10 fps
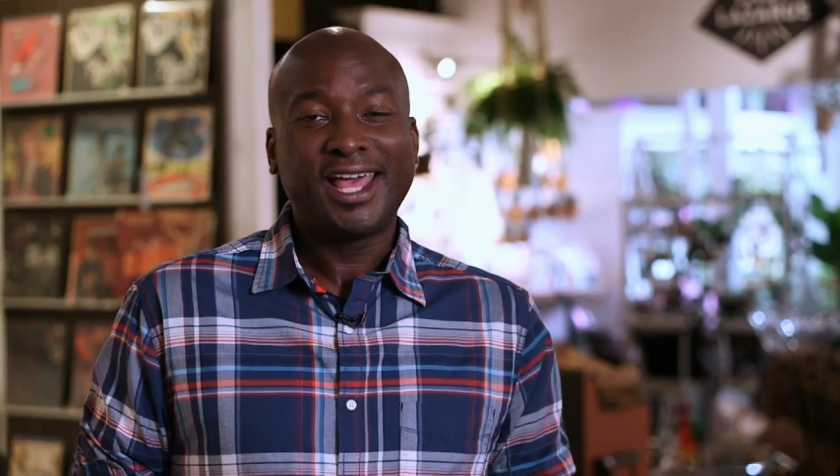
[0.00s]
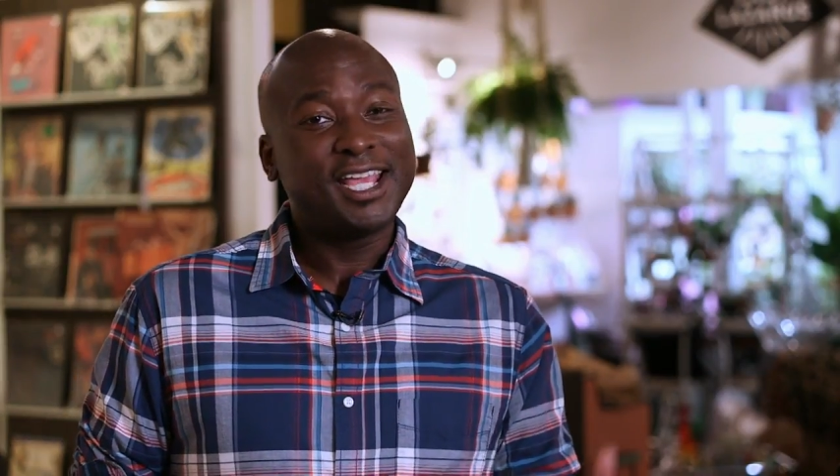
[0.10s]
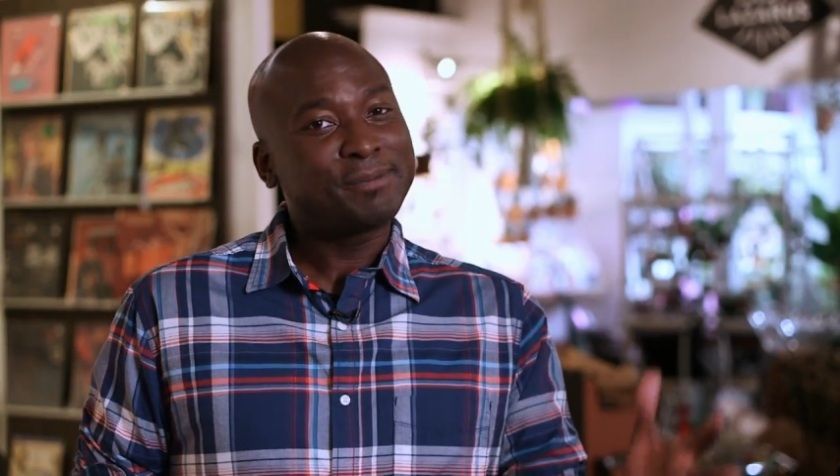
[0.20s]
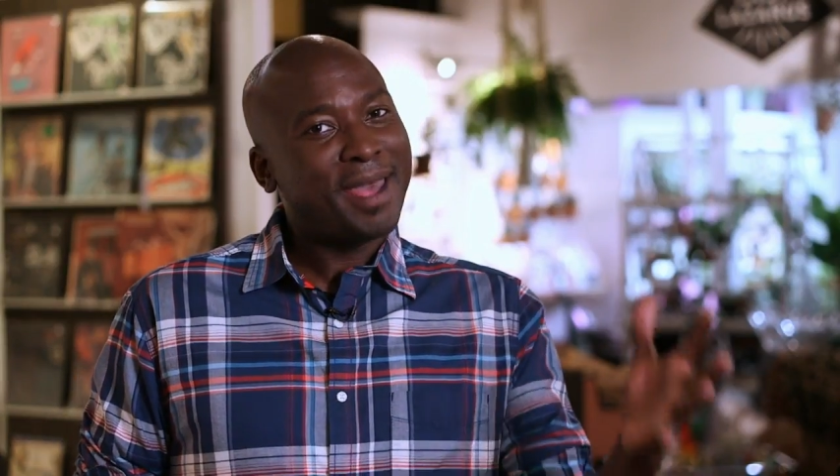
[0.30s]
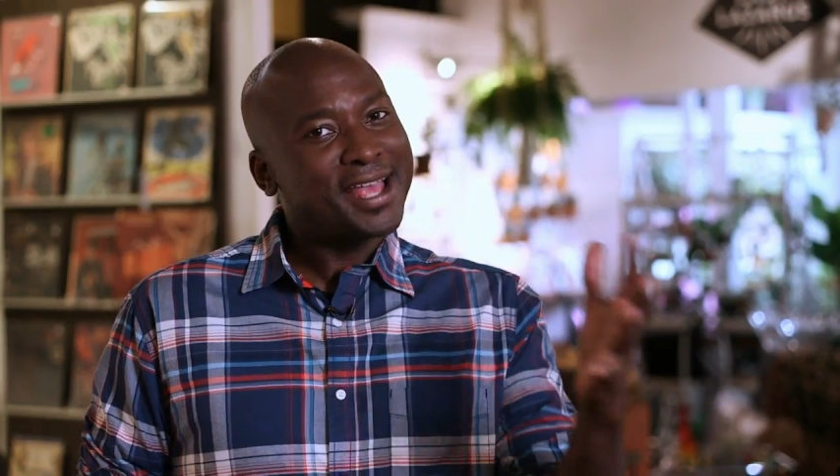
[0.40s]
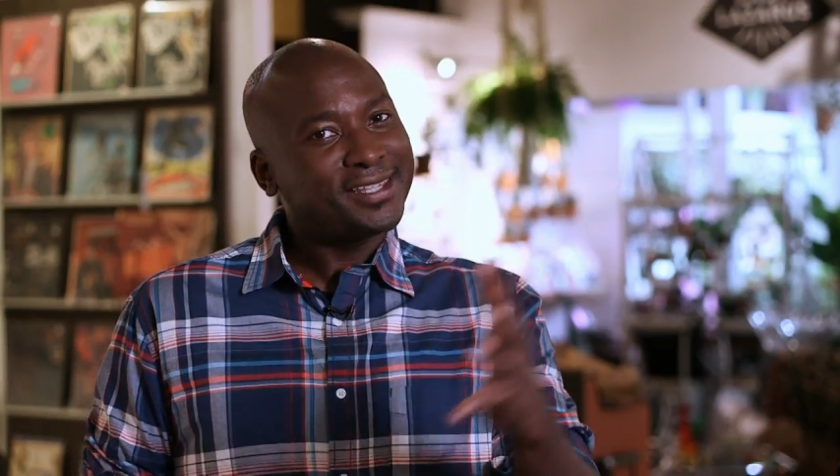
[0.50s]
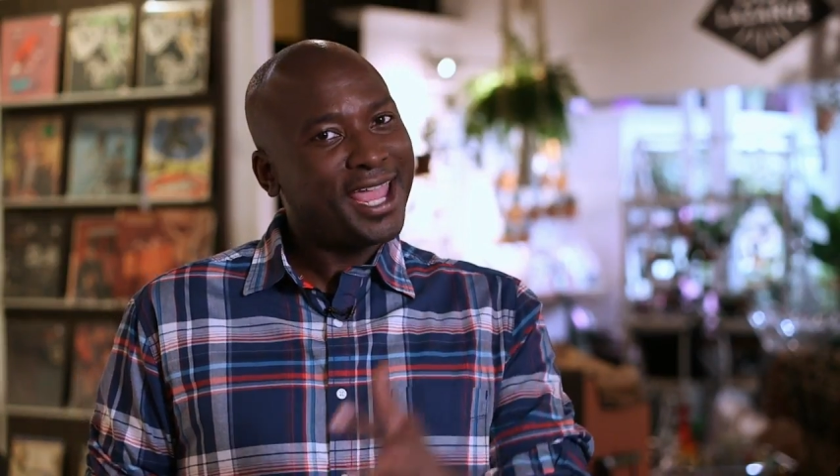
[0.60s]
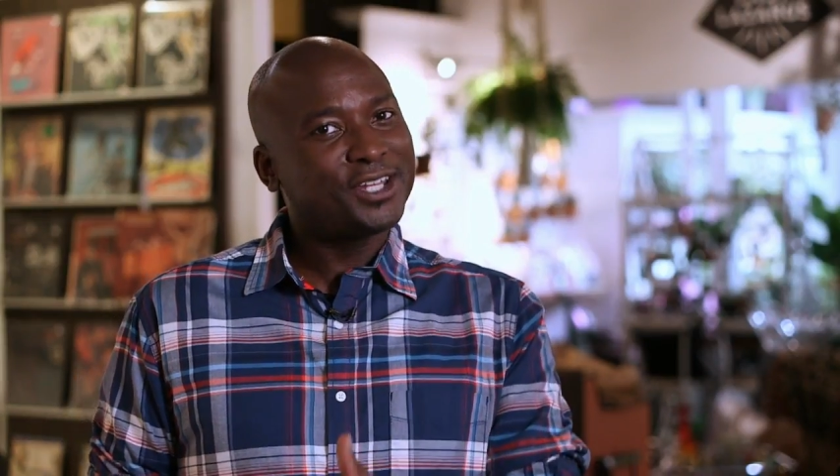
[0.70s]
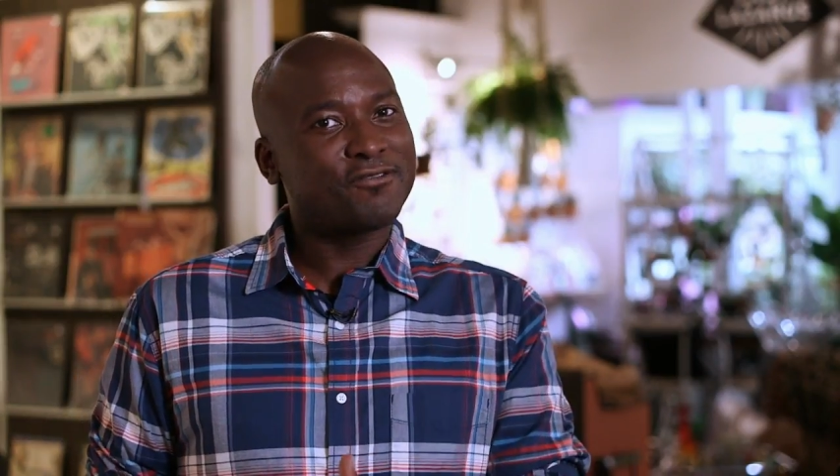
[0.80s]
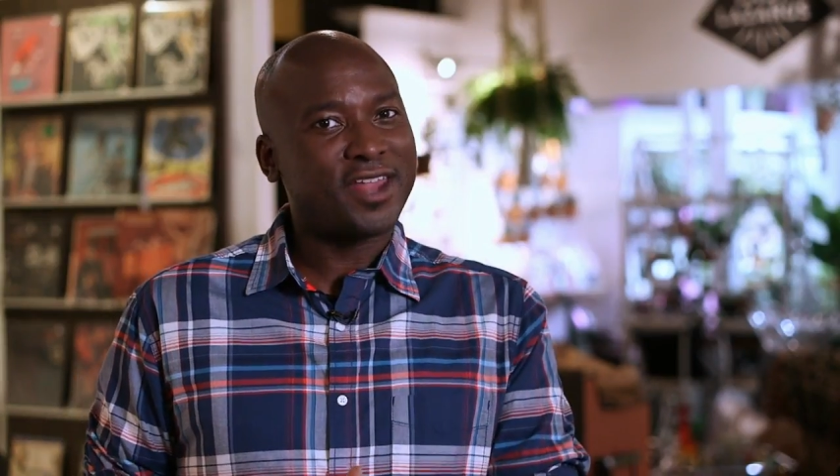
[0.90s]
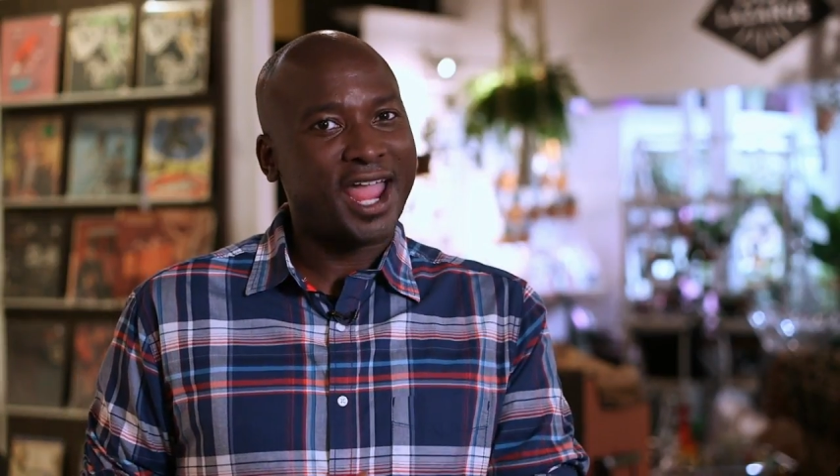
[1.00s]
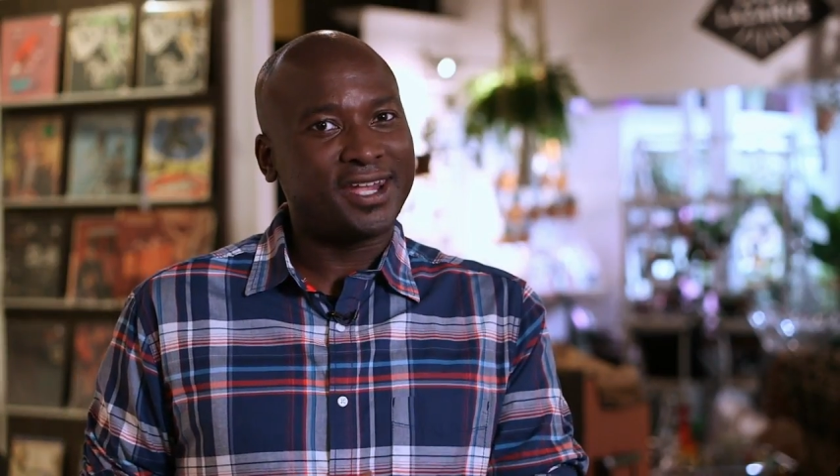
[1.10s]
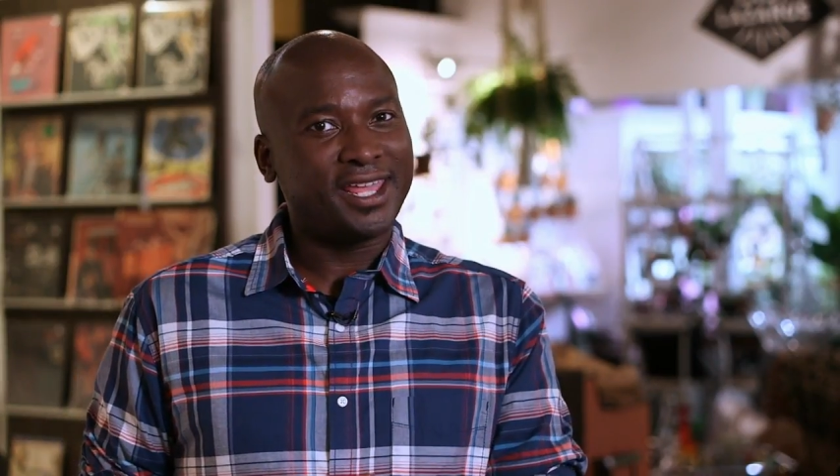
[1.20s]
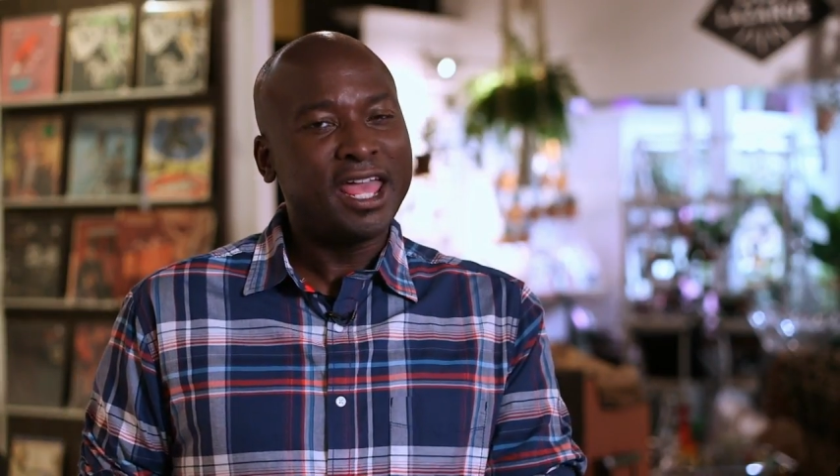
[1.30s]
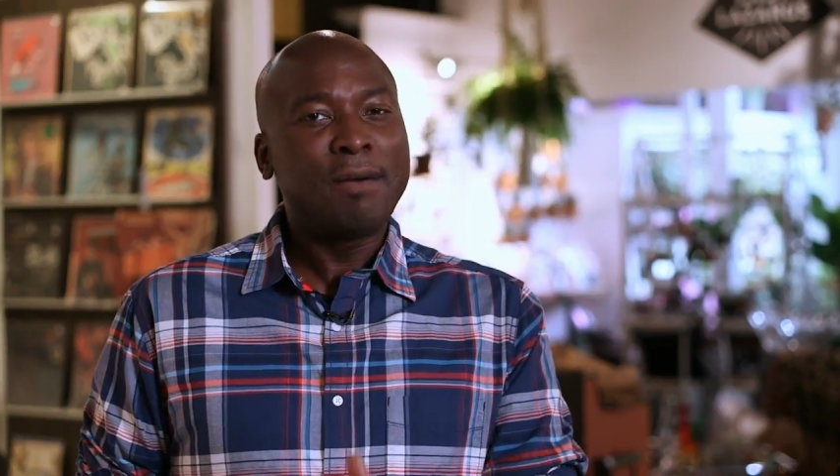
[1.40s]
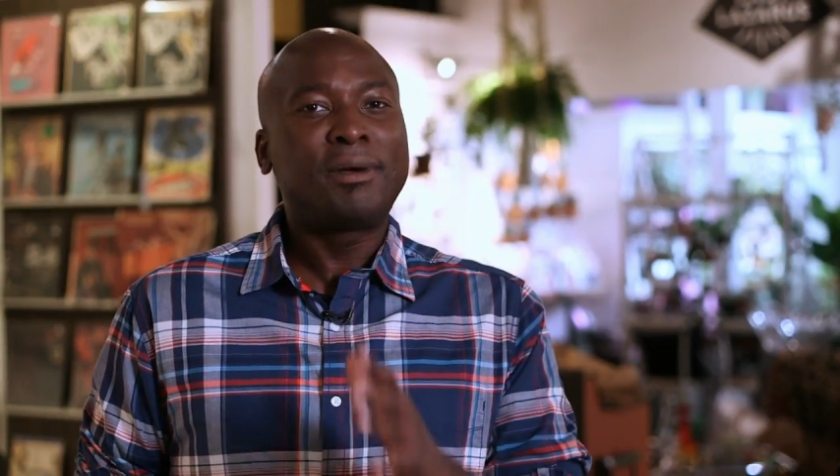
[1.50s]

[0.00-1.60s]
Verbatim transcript: He's past the age of 90,